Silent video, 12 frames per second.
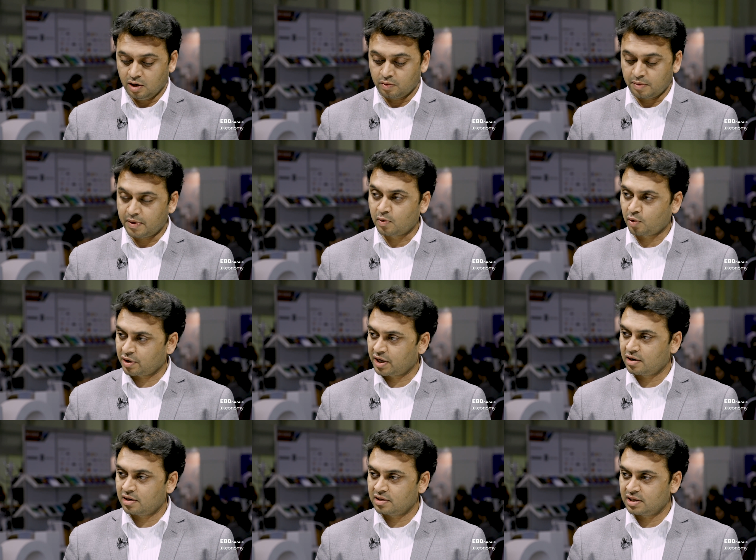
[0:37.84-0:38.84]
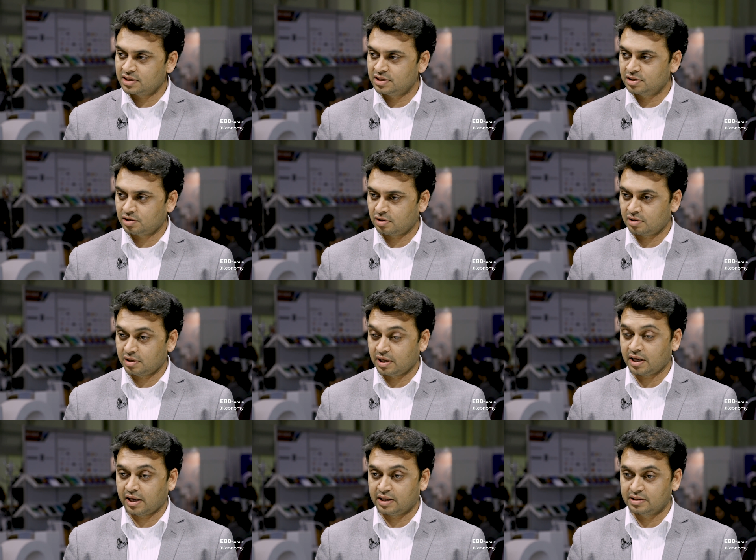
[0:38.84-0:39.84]
We've been working on this
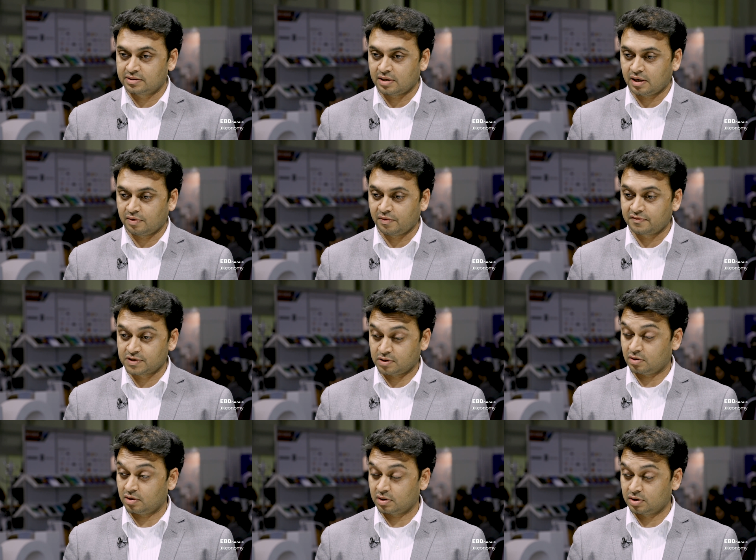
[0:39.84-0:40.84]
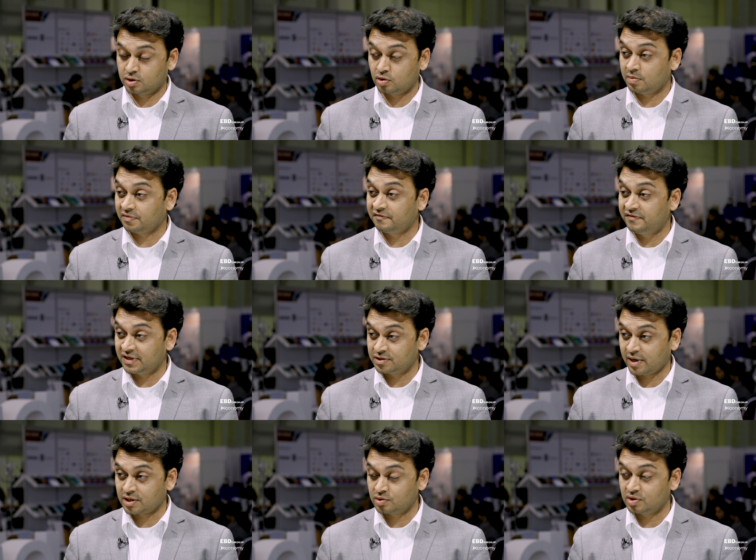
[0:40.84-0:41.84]
internally, and we saw a suitable fit
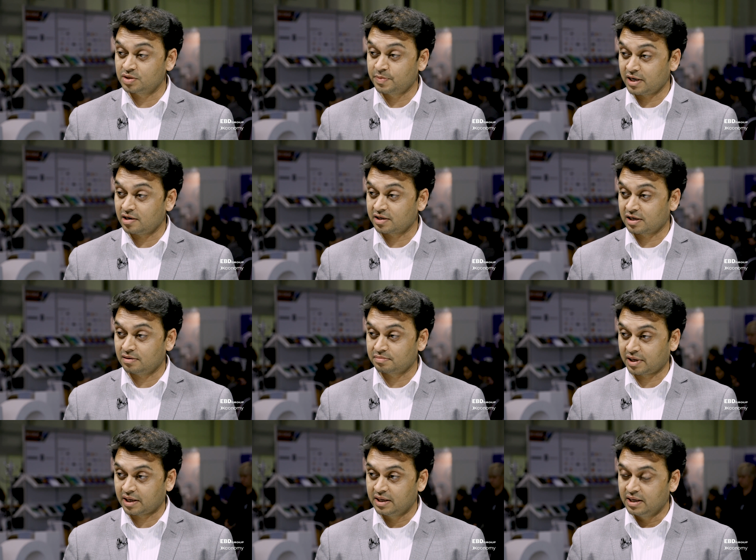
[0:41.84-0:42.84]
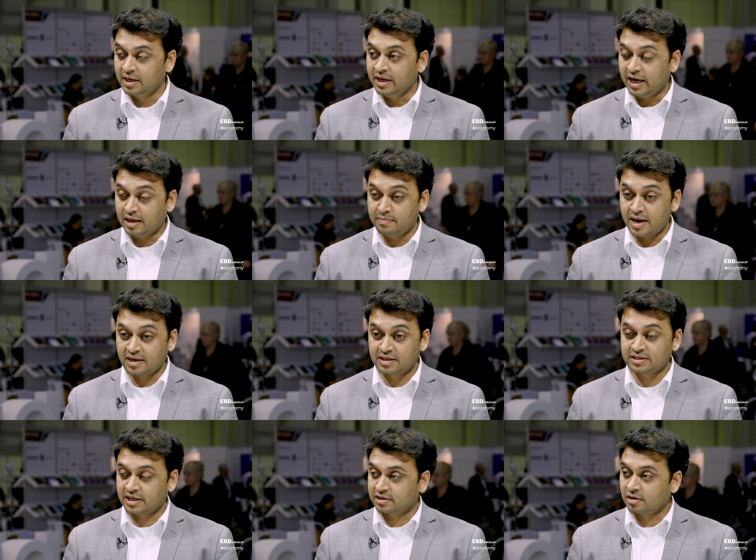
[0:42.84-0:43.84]
to actually spin out a company and make
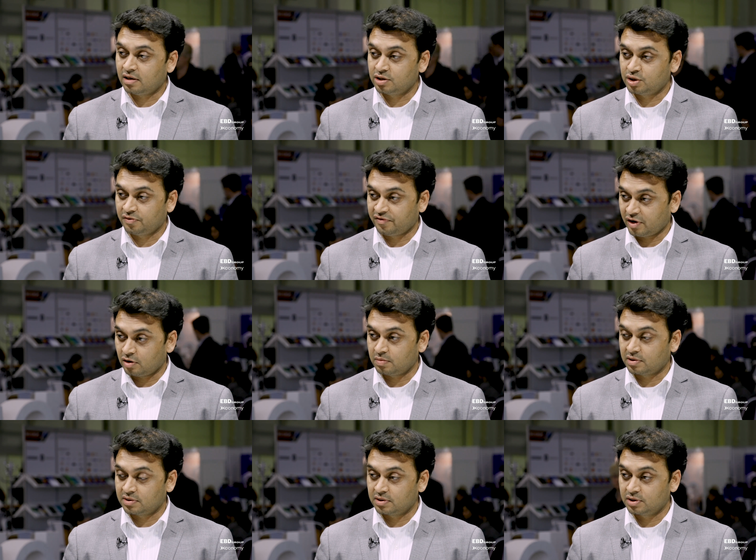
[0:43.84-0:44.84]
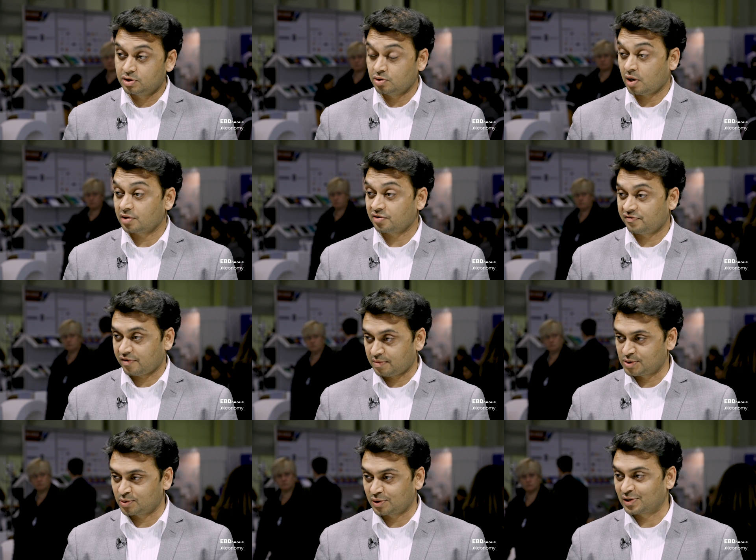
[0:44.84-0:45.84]
this technology available to other
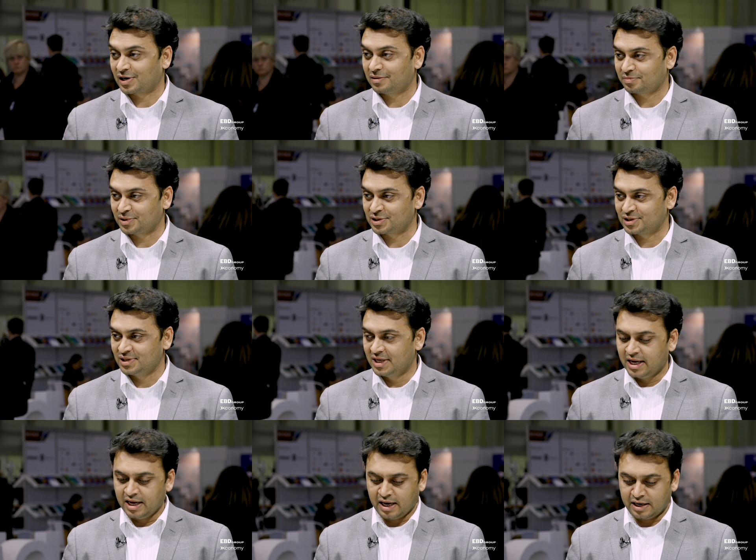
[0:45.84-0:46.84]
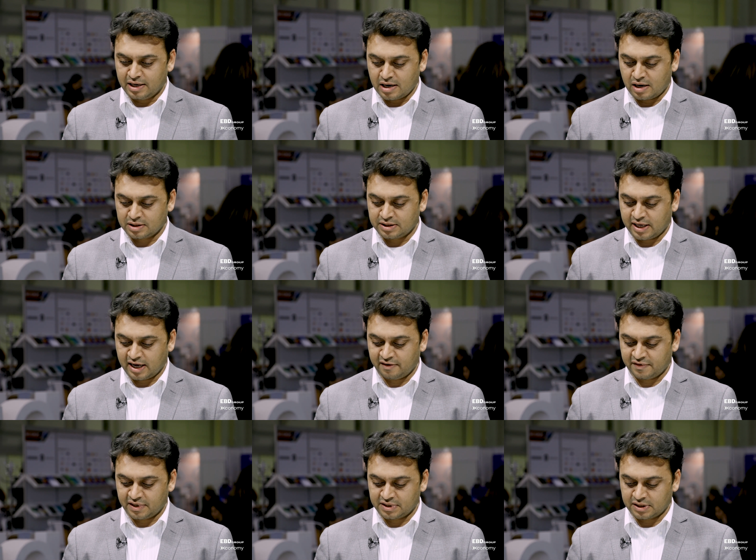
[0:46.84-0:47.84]
pharmaceutical companies and not
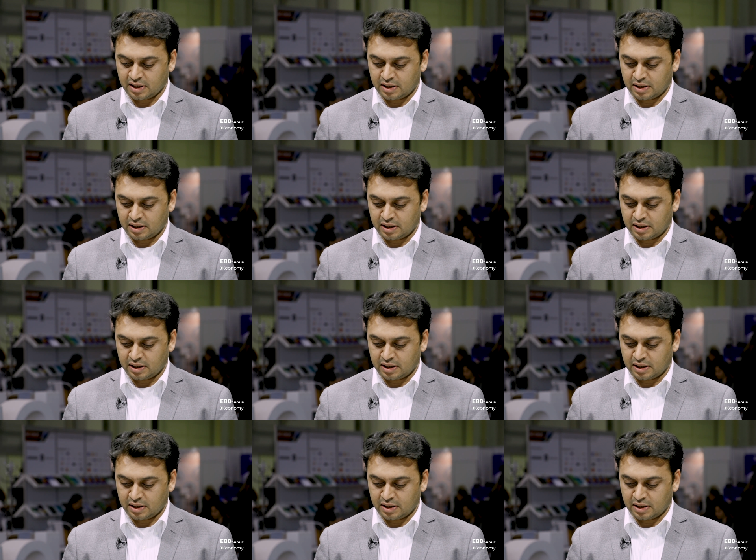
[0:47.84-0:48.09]
have it